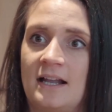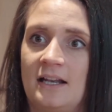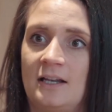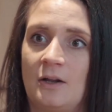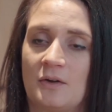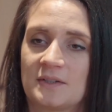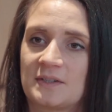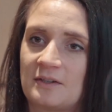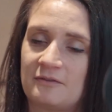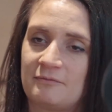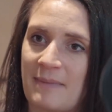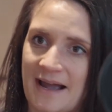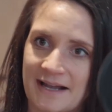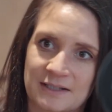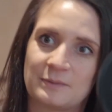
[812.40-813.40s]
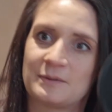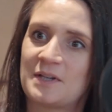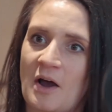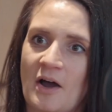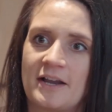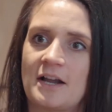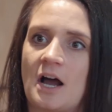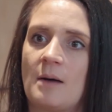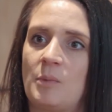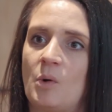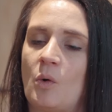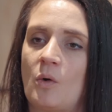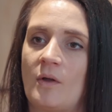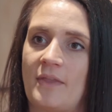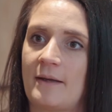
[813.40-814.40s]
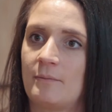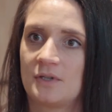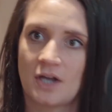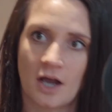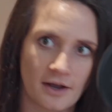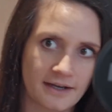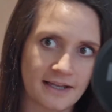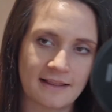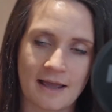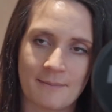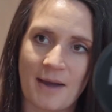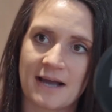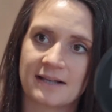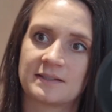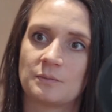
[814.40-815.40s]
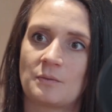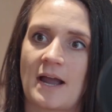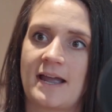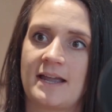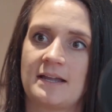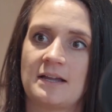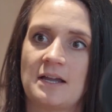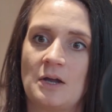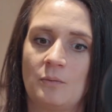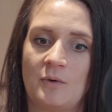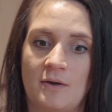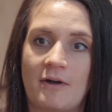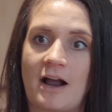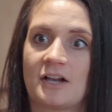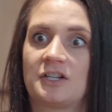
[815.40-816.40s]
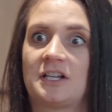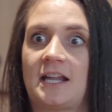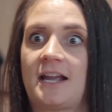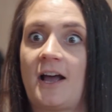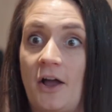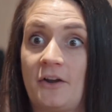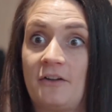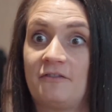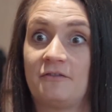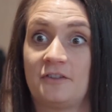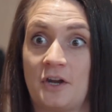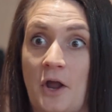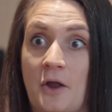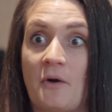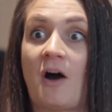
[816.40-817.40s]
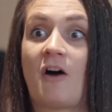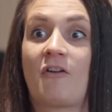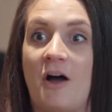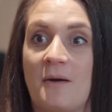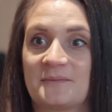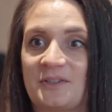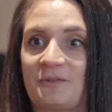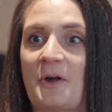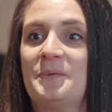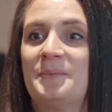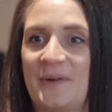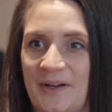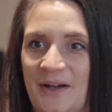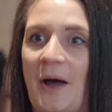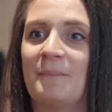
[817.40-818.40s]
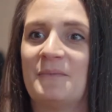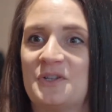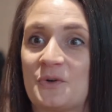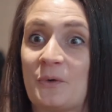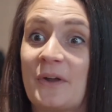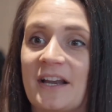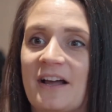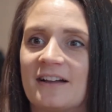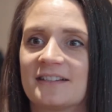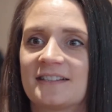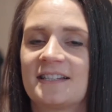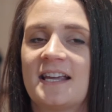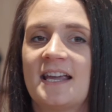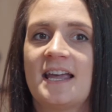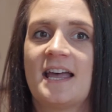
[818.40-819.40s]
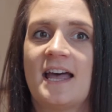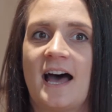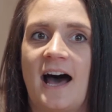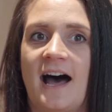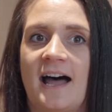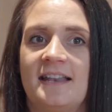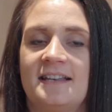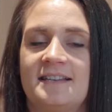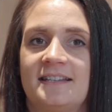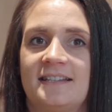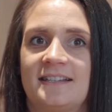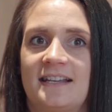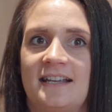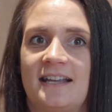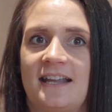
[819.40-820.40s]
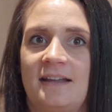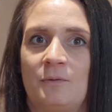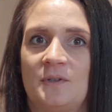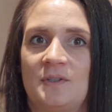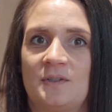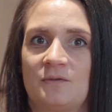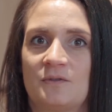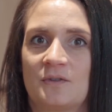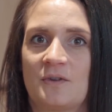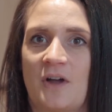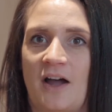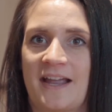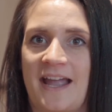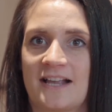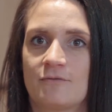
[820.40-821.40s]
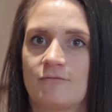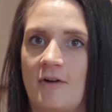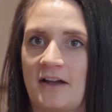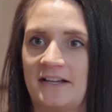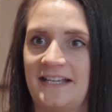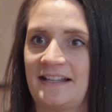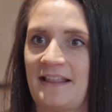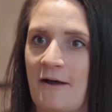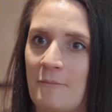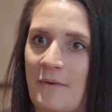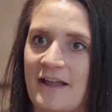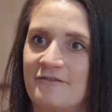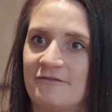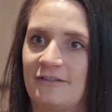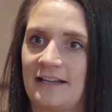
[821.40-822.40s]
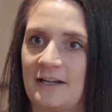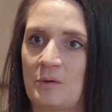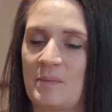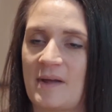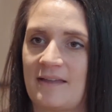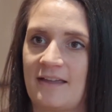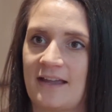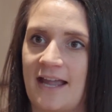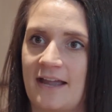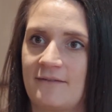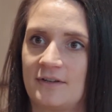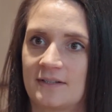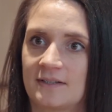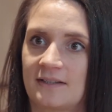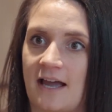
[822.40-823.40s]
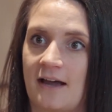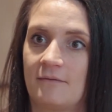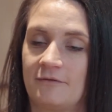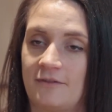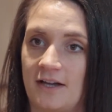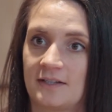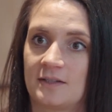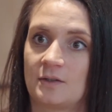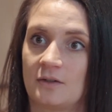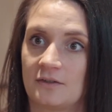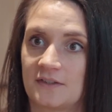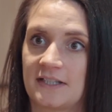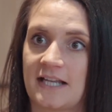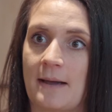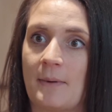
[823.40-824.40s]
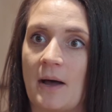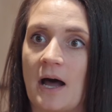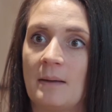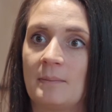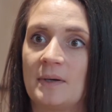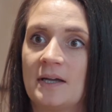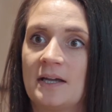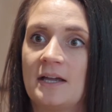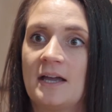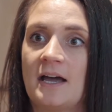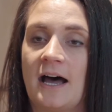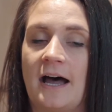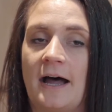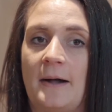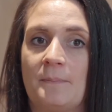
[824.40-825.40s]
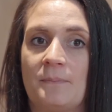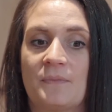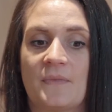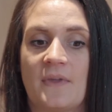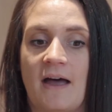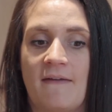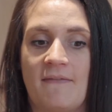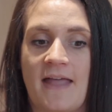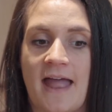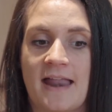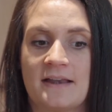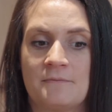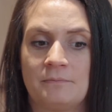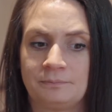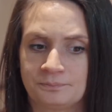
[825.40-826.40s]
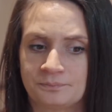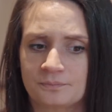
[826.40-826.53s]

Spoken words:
lots of banks were tied up or they were turning their backs away. We were actually kind of, you know, our arms are open, come and join us. And it was, I guess, riding that wave for a little bit that gave us that first sort of step up. And then